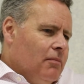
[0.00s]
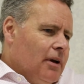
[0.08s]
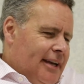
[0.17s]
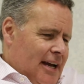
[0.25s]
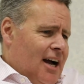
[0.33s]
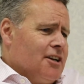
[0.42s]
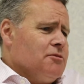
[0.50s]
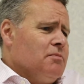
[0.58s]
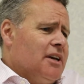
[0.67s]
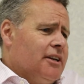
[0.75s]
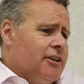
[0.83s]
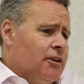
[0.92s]
It has
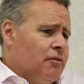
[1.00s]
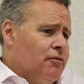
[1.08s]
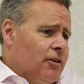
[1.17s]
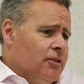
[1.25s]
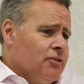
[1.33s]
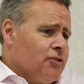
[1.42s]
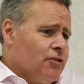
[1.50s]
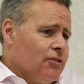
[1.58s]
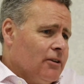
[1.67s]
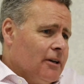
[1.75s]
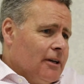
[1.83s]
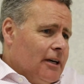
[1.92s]
made a difference.
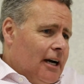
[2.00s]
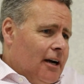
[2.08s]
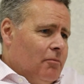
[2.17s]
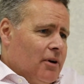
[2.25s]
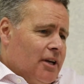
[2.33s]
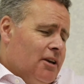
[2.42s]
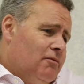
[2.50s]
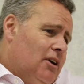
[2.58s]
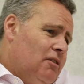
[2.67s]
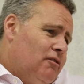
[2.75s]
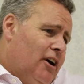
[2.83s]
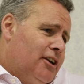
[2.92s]

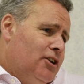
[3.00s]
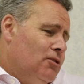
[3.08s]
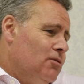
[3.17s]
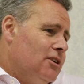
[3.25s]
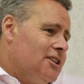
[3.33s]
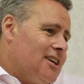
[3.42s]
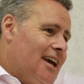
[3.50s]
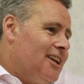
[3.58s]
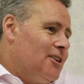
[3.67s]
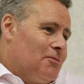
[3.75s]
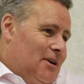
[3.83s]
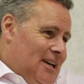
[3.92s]
If I'd known it
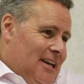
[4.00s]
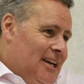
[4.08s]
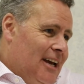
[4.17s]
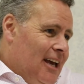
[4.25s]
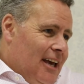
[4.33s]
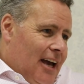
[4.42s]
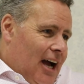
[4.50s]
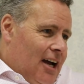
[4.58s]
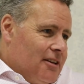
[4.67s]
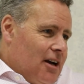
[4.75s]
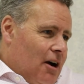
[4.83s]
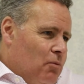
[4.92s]
anyway,
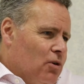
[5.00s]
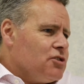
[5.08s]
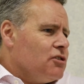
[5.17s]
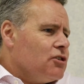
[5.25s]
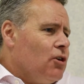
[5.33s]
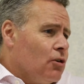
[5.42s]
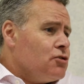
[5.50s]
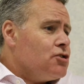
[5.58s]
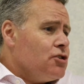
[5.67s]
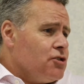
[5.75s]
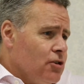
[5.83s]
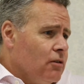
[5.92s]
I wasn't
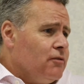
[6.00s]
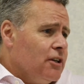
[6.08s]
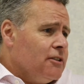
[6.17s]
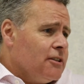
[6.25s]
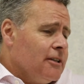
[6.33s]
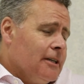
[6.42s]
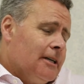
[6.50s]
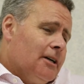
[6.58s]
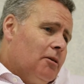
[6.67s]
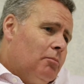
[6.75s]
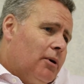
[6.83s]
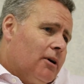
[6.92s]
conscious of it,
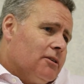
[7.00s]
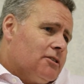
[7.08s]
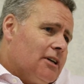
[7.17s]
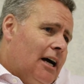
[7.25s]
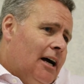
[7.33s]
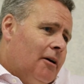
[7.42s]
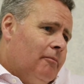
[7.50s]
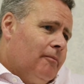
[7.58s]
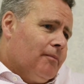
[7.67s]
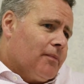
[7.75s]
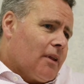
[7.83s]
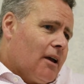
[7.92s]
but
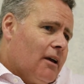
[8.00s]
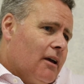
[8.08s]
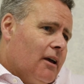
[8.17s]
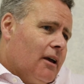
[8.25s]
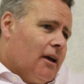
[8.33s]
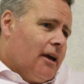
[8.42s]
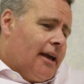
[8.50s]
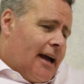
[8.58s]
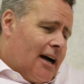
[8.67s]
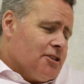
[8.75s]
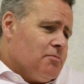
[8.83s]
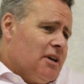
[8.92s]
it
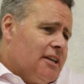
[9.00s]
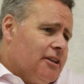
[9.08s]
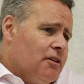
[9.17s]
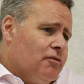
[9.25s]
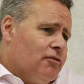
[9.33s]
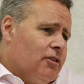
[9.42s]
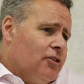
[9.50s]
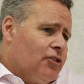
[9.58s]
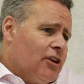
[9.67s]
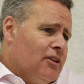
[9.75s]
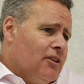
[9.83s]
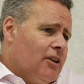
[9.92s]
has made a difference
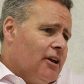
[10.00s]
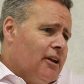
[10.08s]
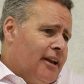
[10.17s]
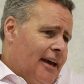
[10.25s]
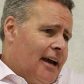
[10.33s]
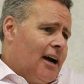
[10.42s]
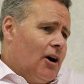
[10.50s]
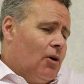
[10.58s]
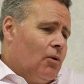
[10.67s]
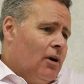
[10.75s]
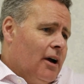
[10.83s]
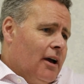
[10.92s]
in that now